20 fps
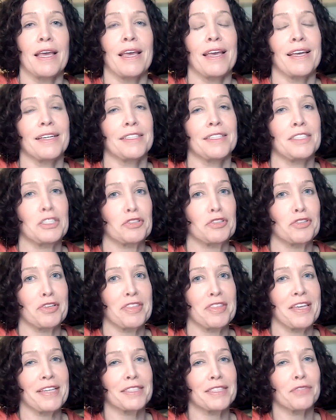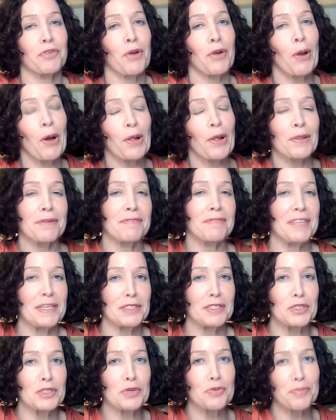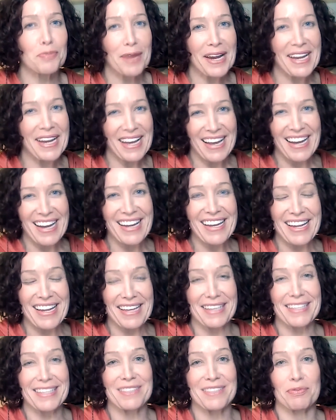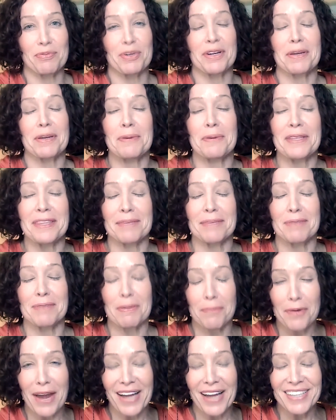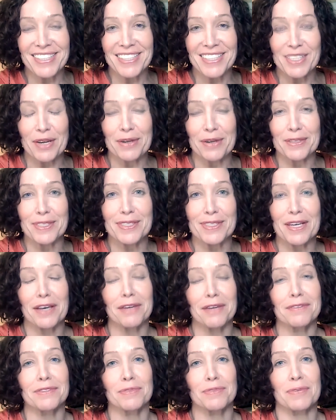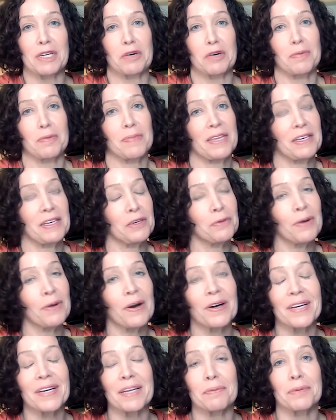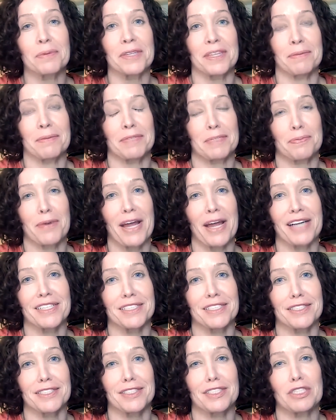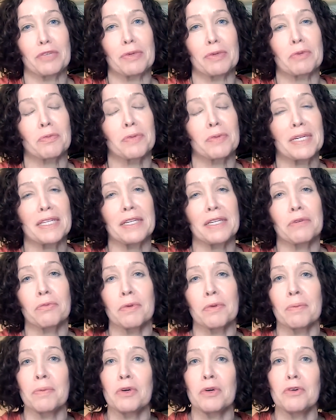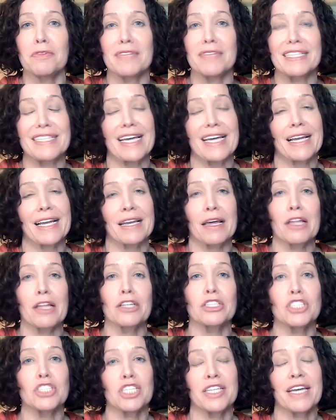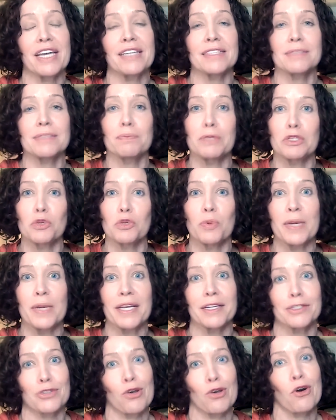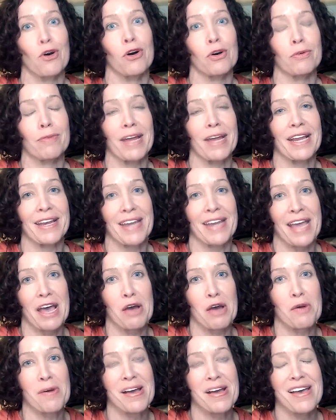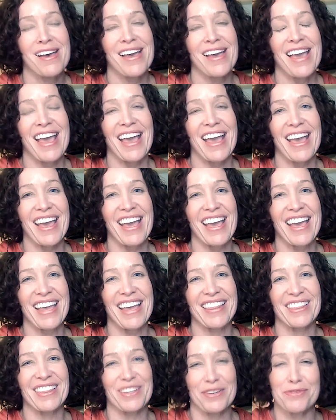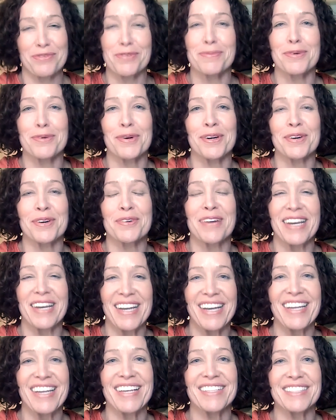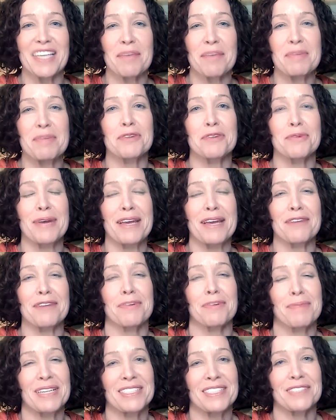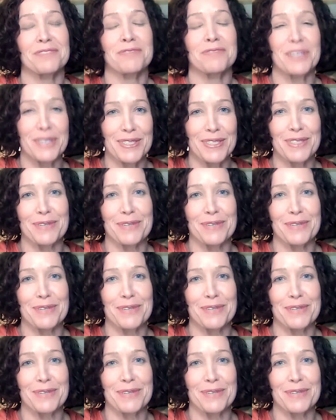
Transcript: Deirdre, thanks for all of these great ideas. We're going to put them to practice ourselves. We hope that you all can put them to practice too and really remove the technology that is between us all right now. And look for more great ideas coming your way from us very soon.